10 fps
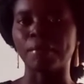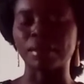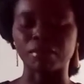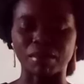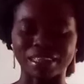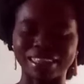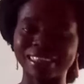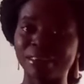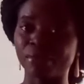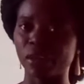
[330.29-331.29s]
part of
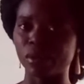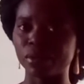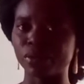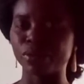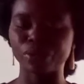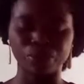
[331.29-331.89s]
magnetic field.